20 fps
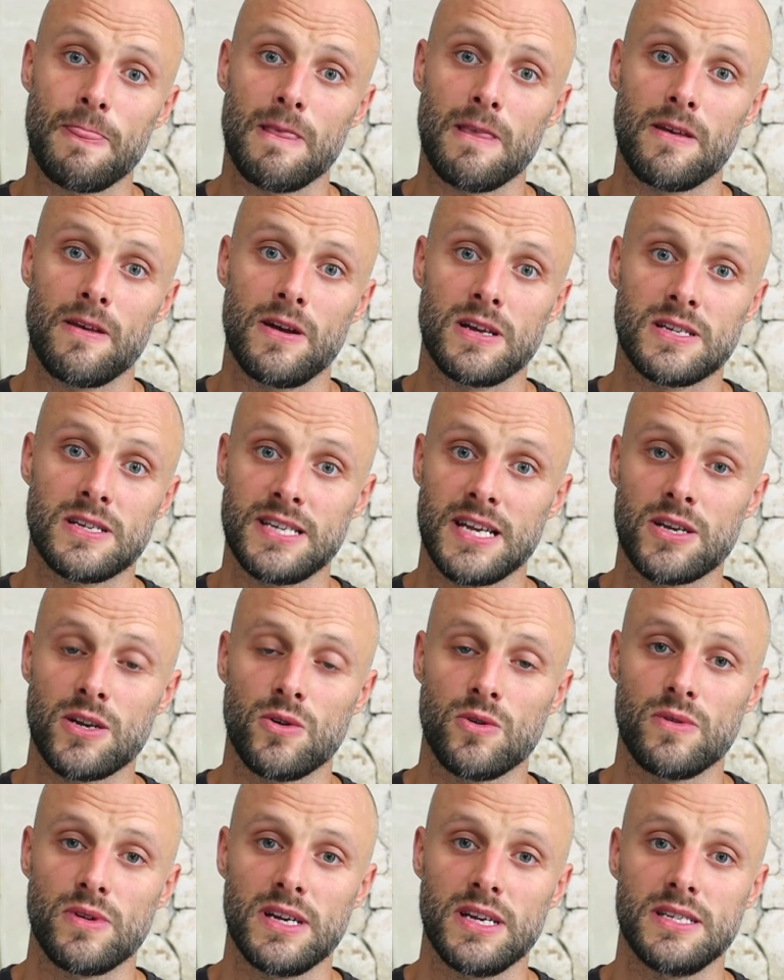
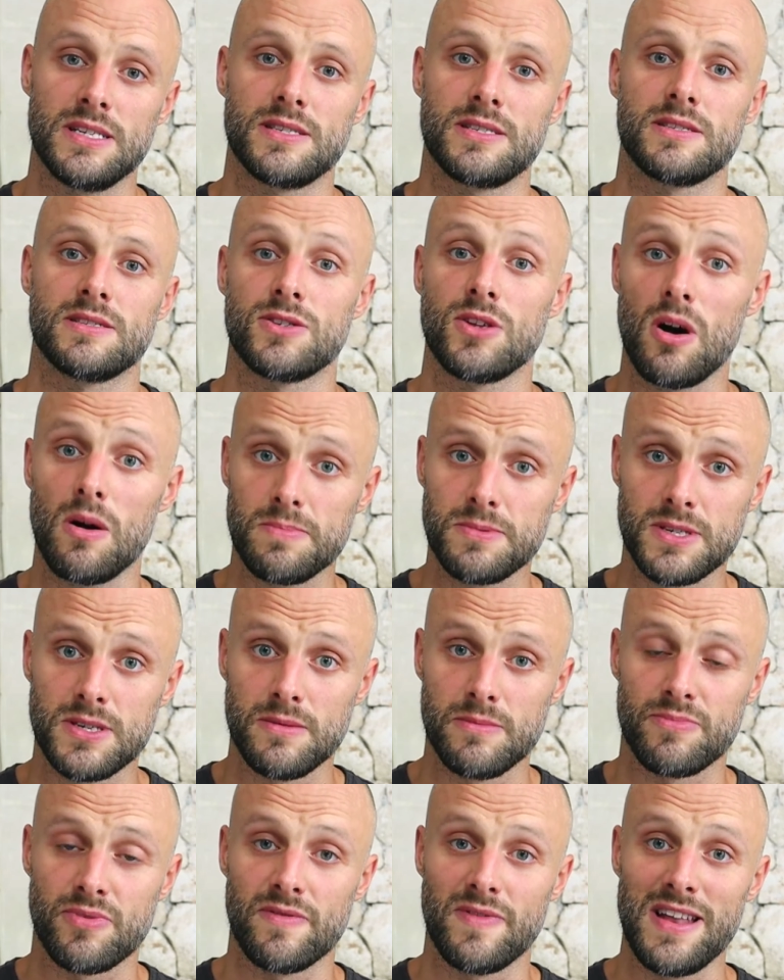signal is stopped and
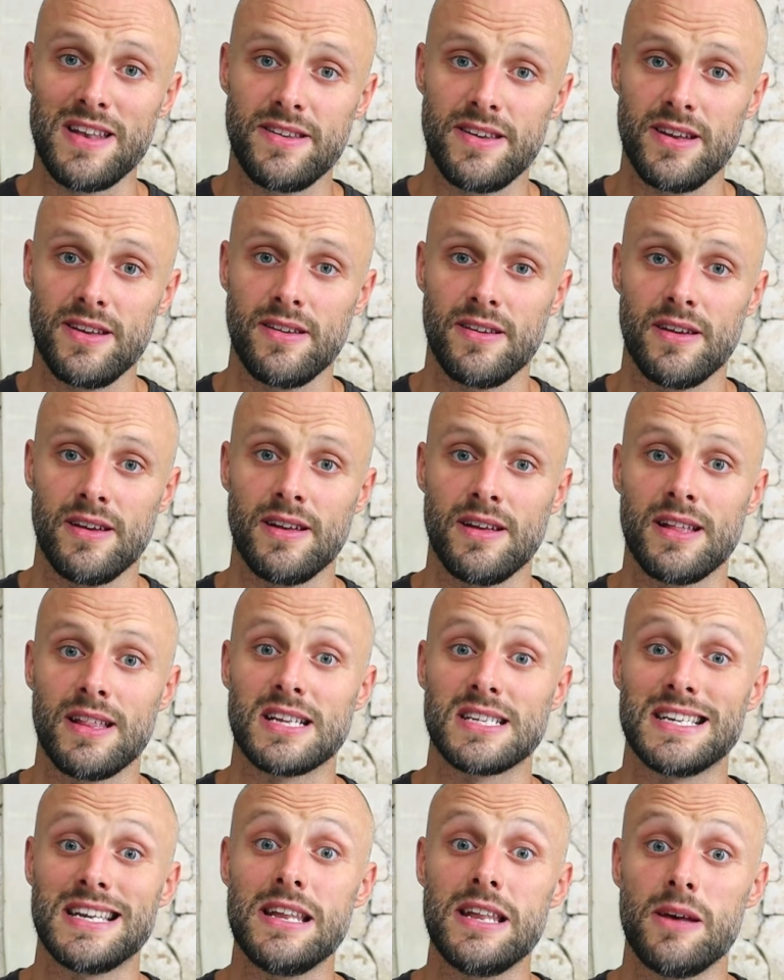prevented, there's
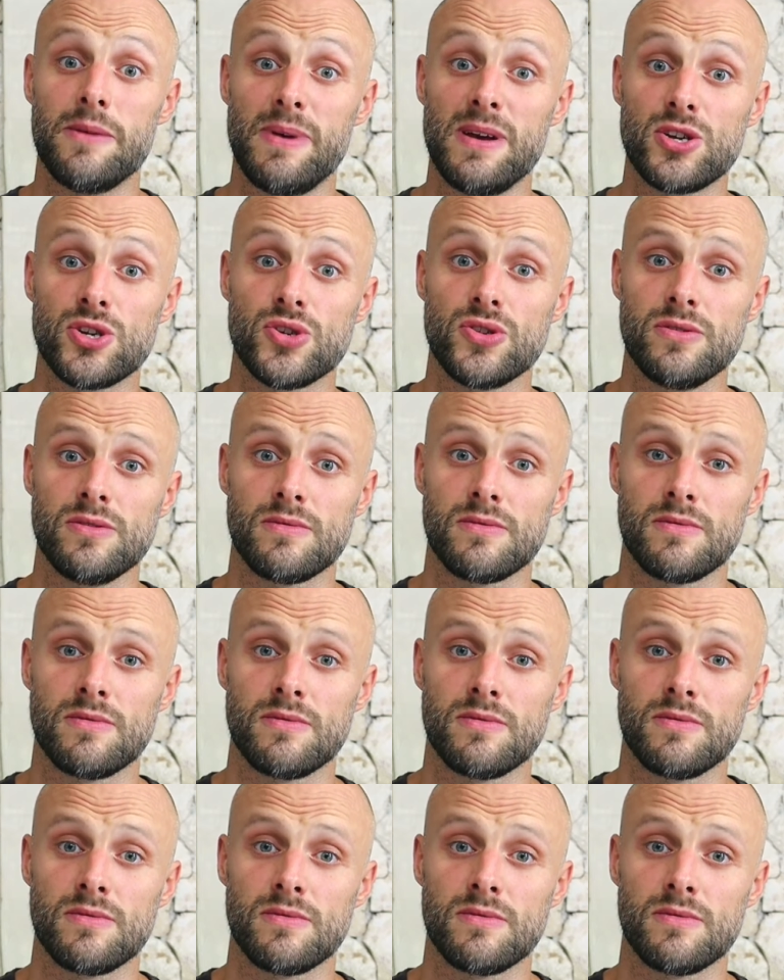an inhibition,